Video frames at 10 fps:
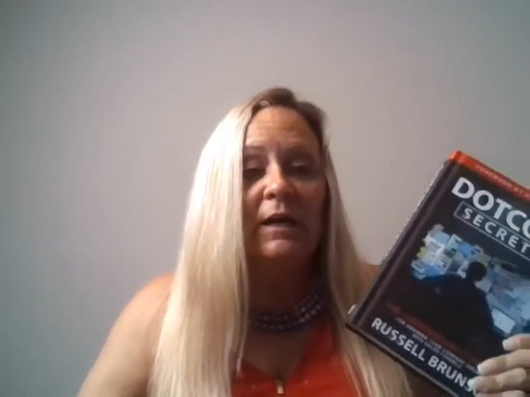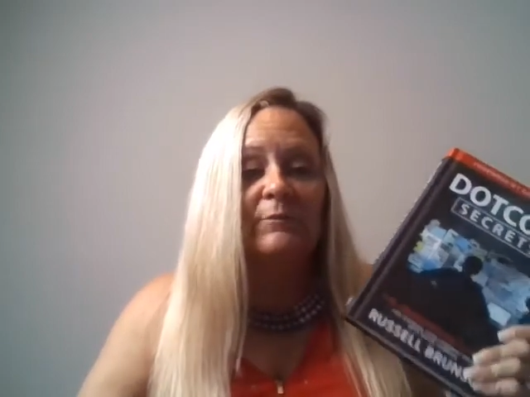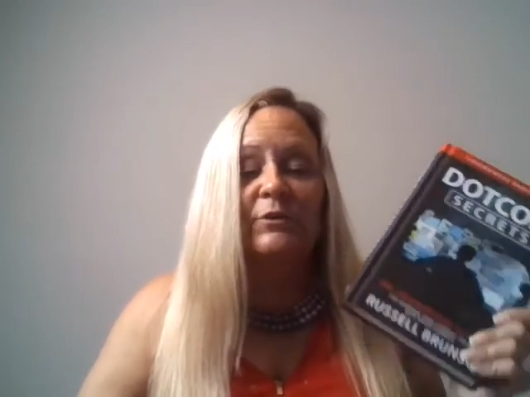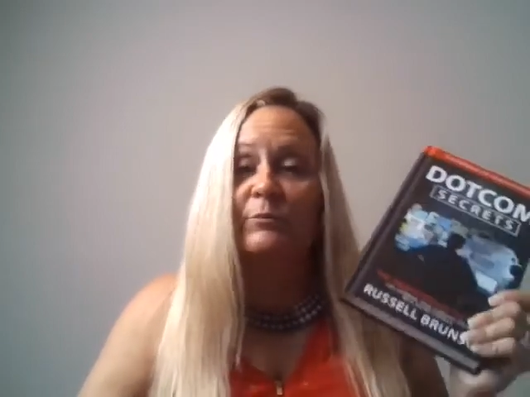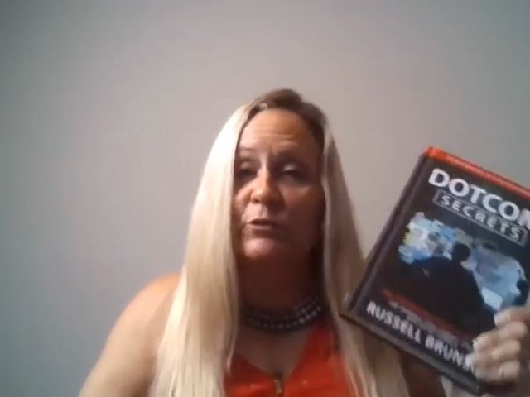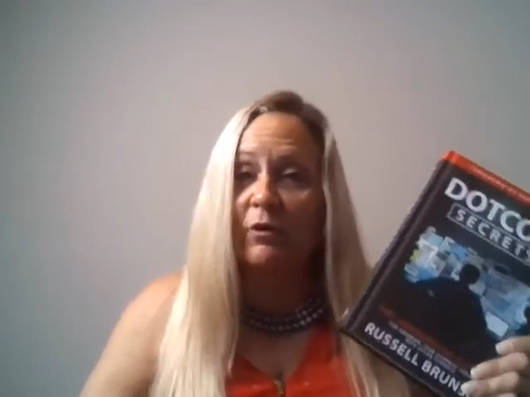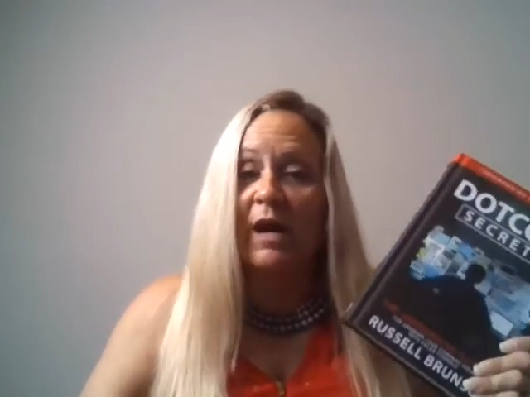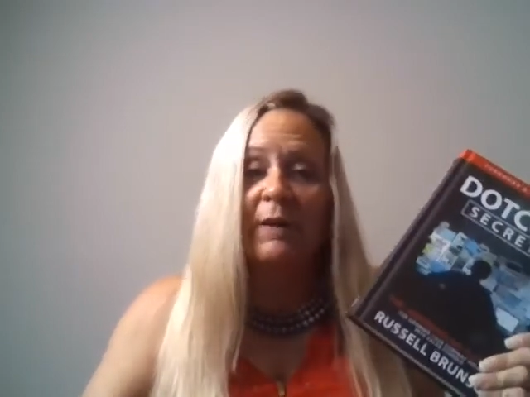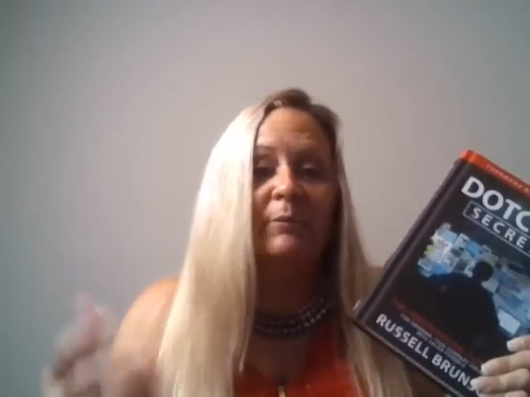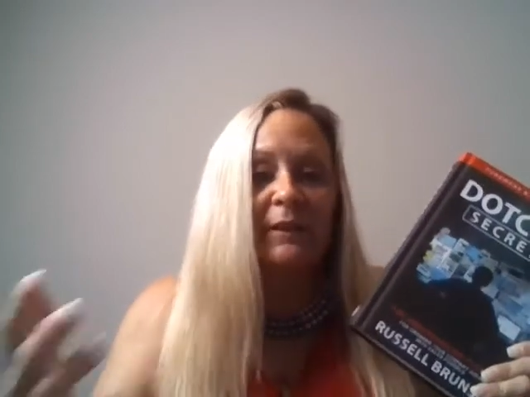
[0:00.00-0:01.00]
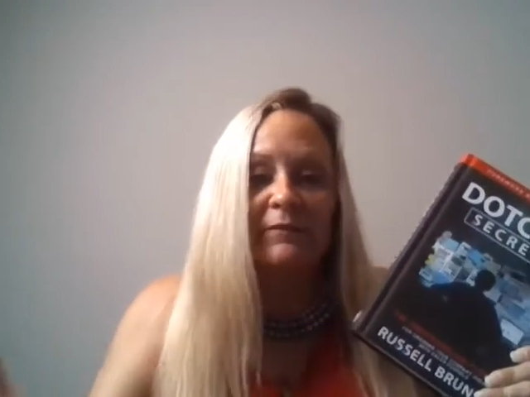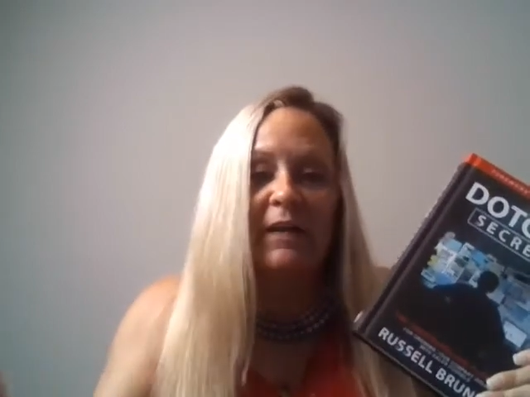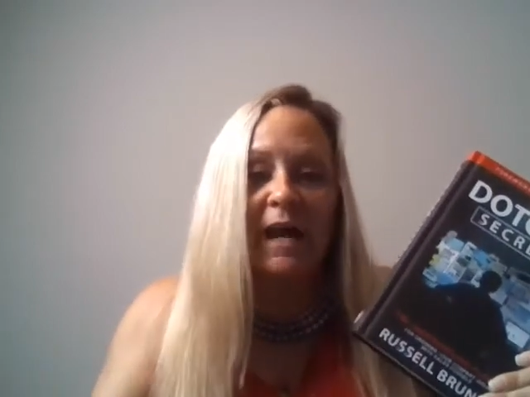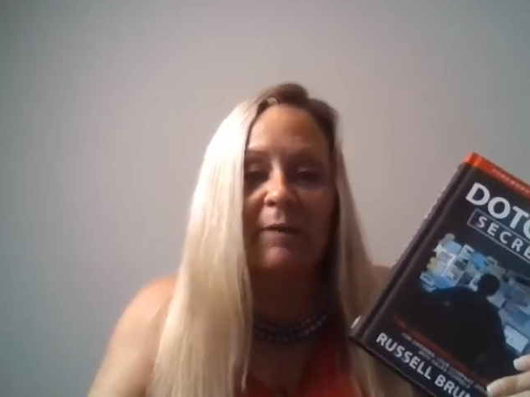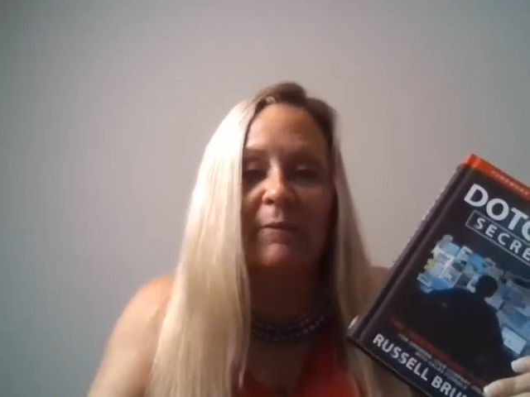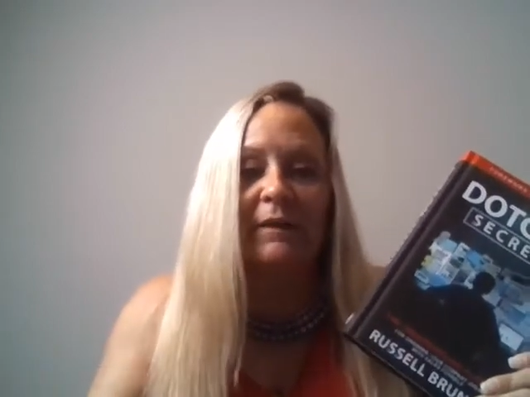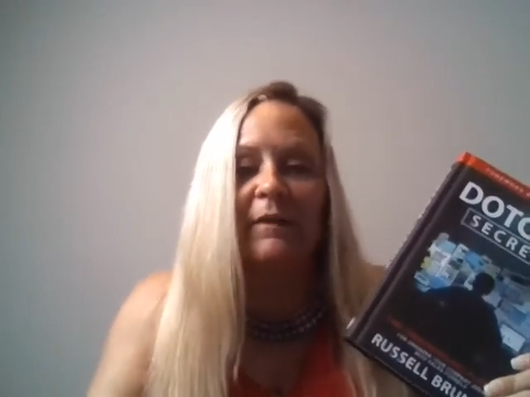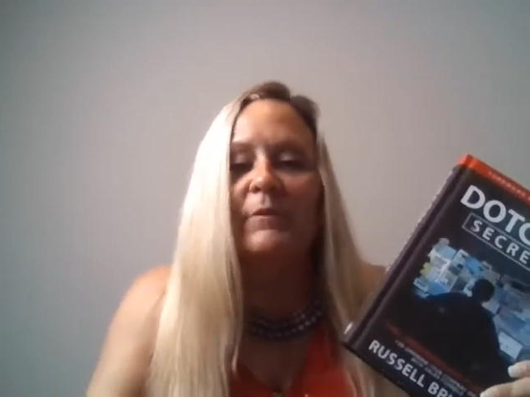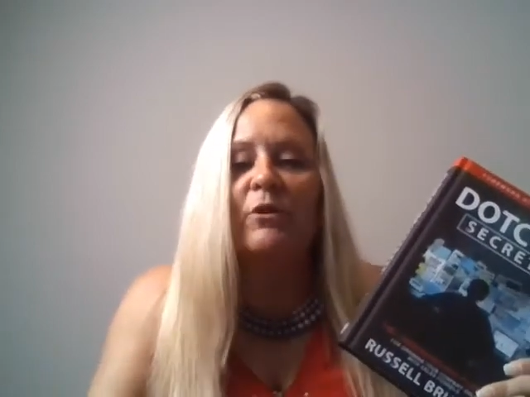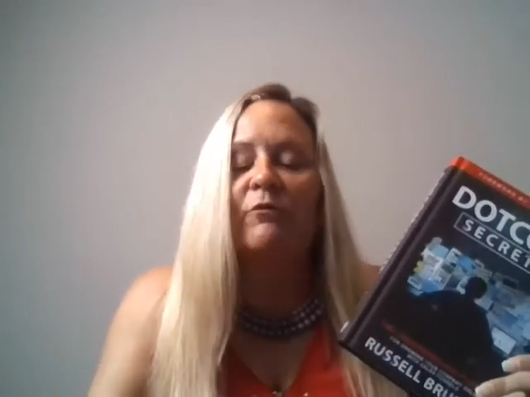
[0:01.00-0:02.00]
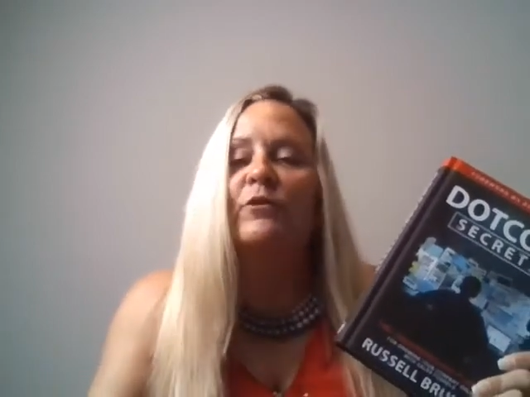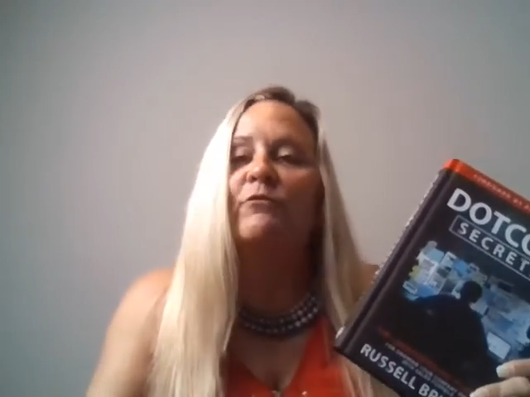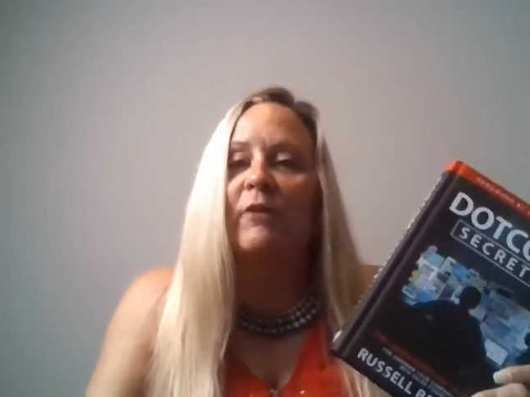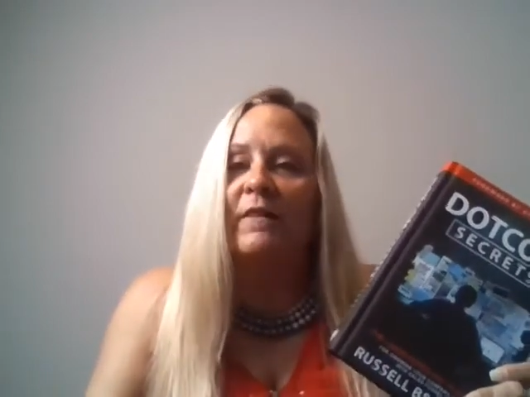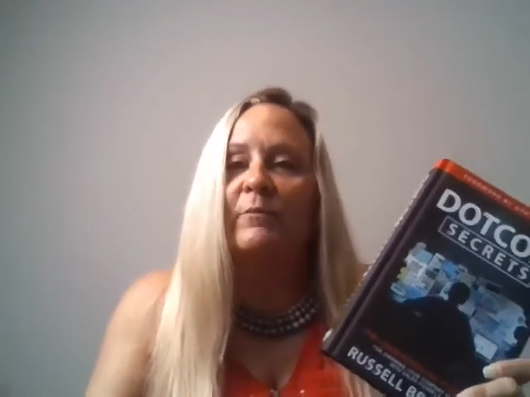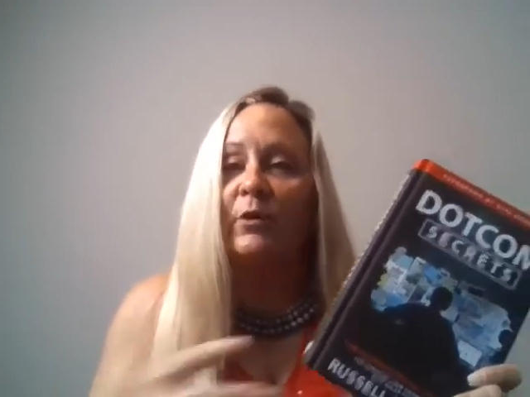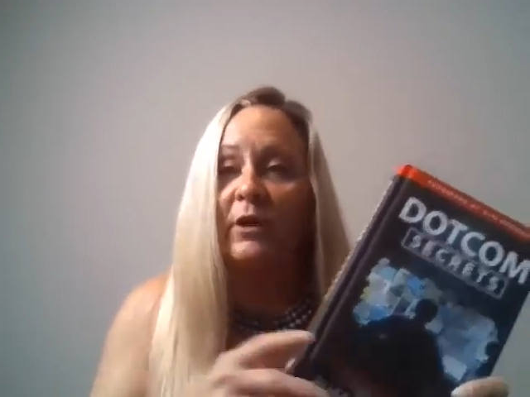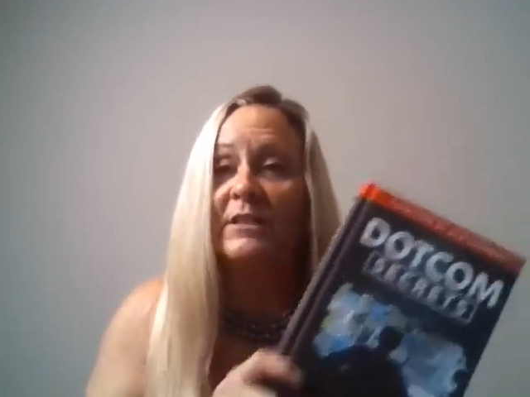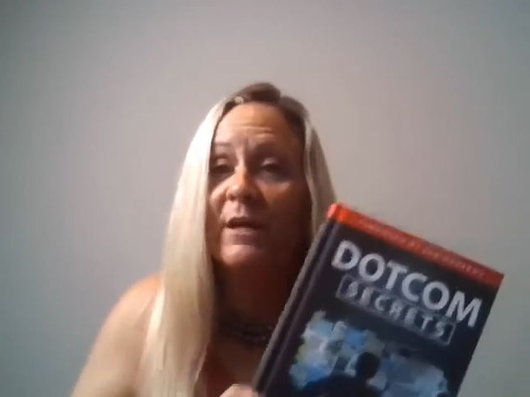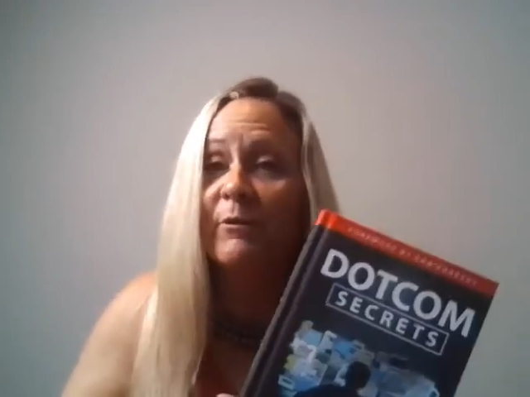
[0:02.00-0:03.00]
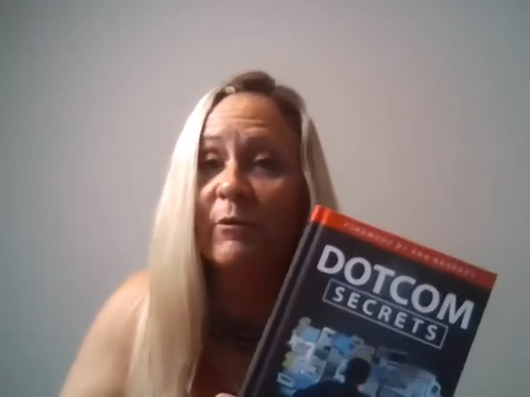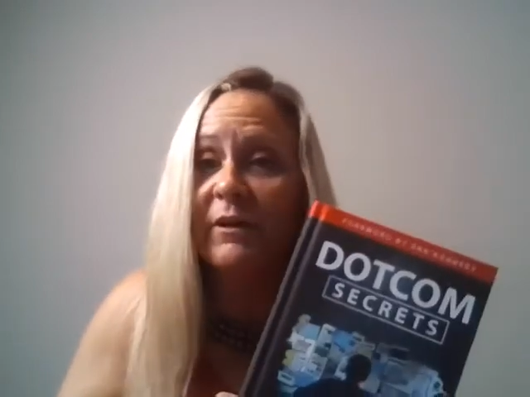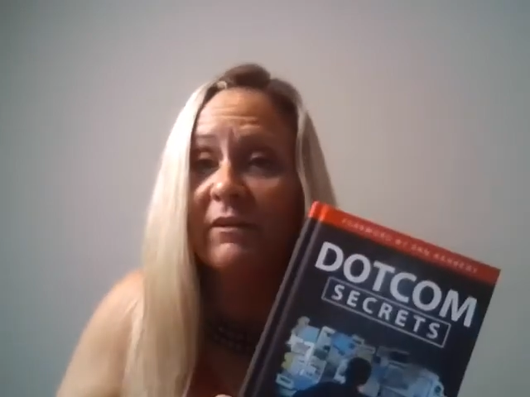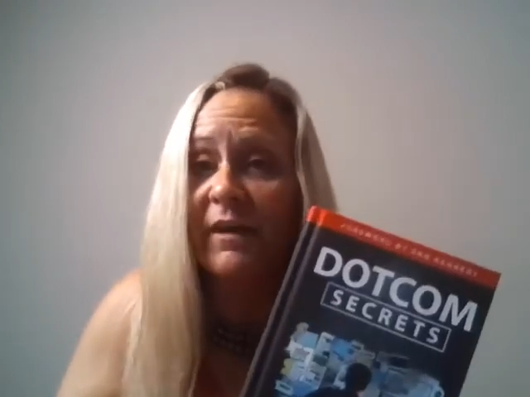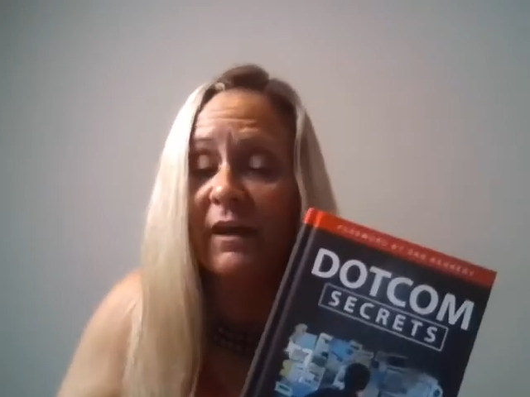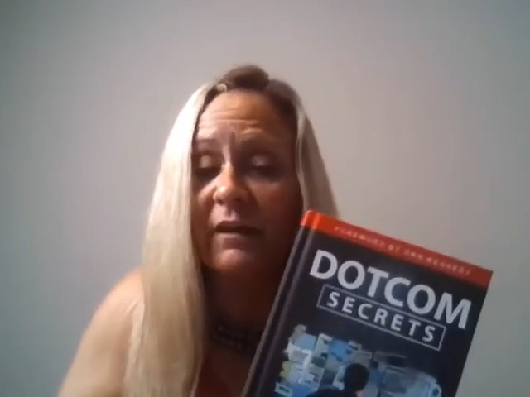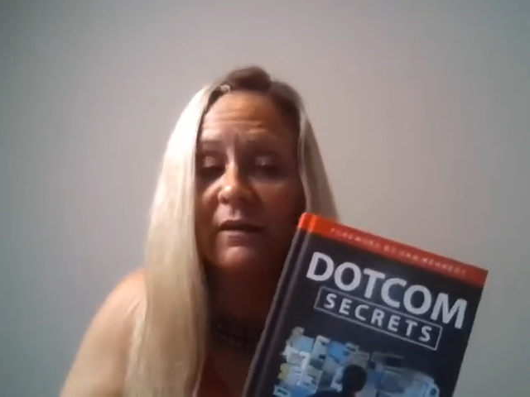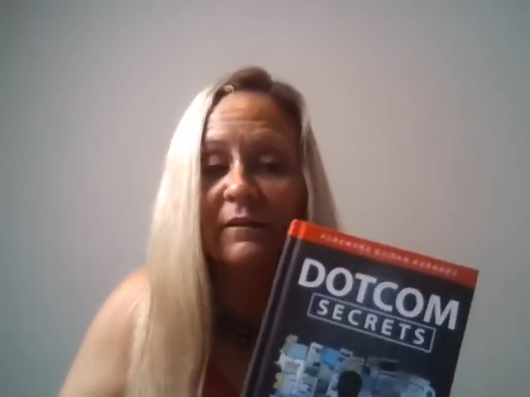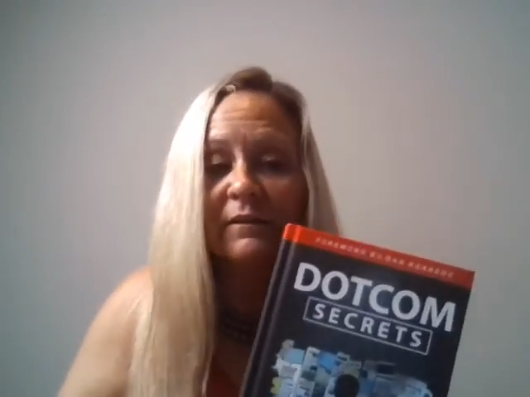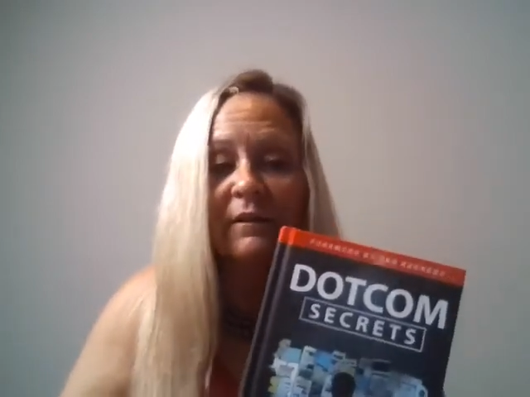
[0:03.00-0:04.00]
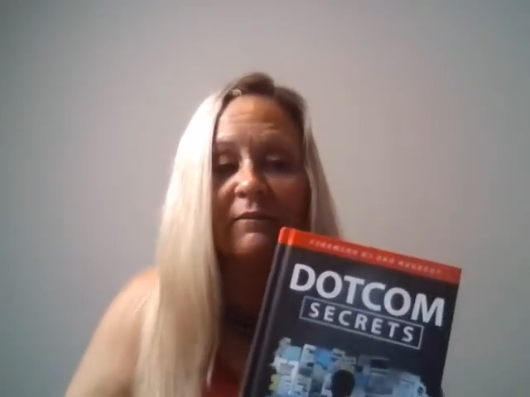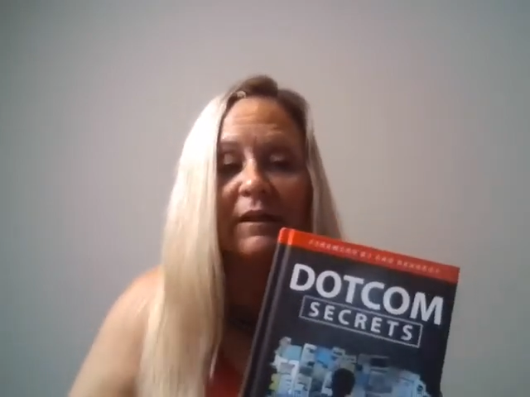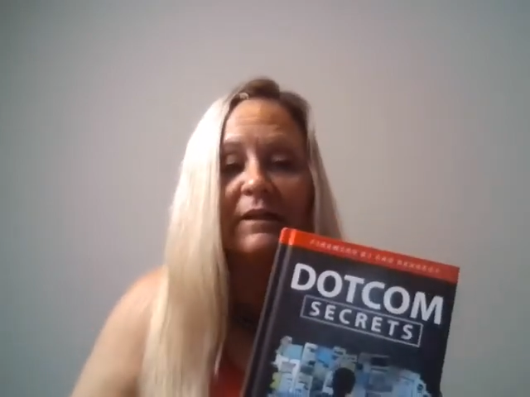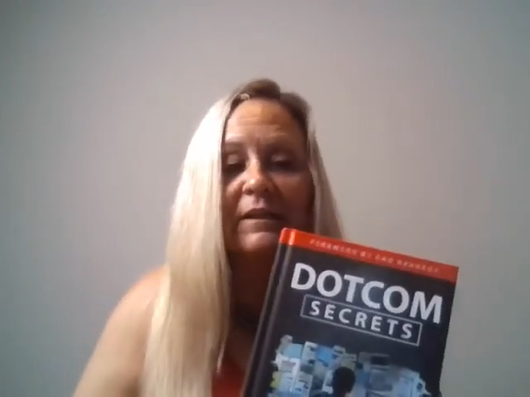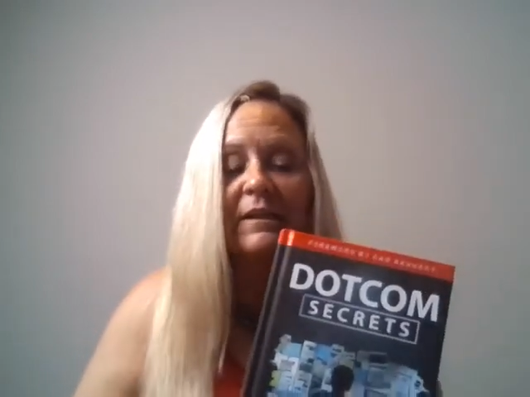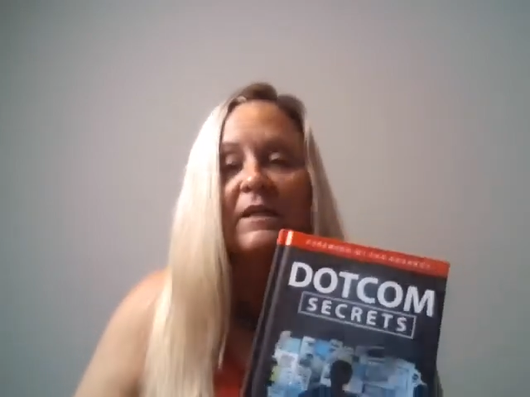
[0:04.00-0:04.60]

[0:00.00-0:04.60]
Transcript: Subscribe, leave a comment. Let me know if you've read the book and tell me what you think. All right?